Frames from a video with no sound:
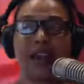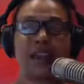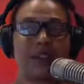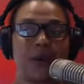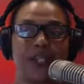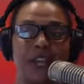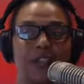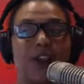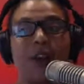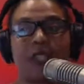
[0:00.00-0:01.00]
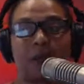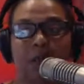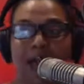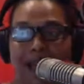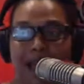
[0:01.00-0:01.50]
So it's not to hold them
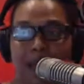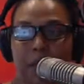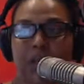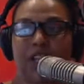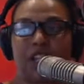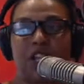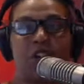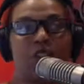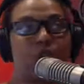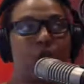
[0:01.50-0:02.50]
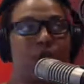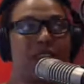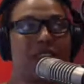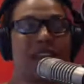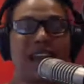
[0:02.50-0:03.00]
back, but it's to ensure
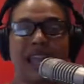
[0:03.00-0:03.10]
that they're